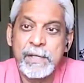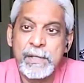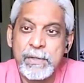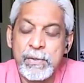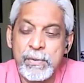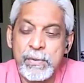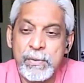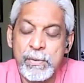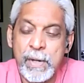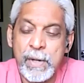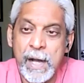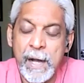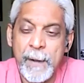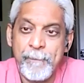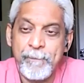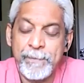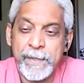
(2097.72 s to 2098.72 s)
to
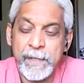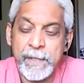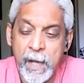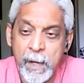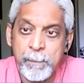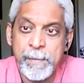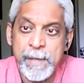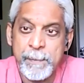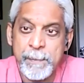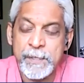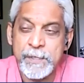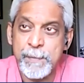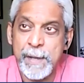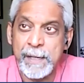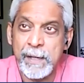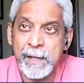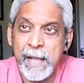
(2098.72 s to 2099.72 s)
um, young people's
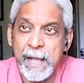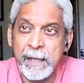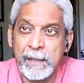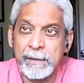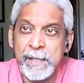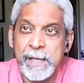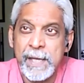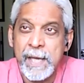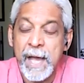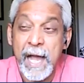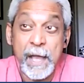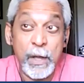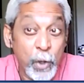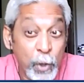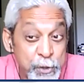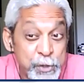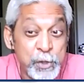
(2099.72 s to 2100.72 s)
mental health. I
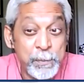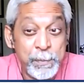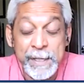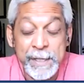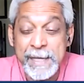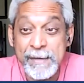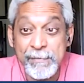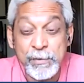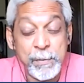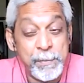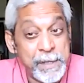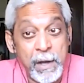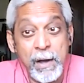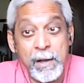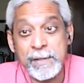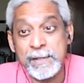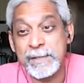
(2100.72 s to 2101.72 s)
also believe, to be
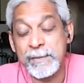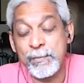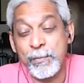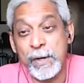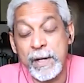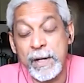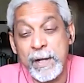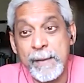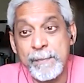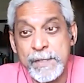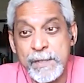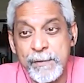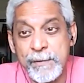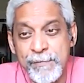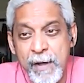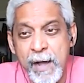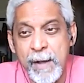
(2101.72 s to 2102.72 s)
honest, when it comes
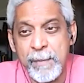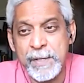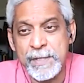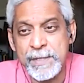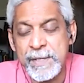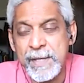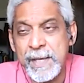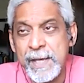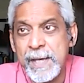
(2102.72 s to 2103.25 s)
to farmers,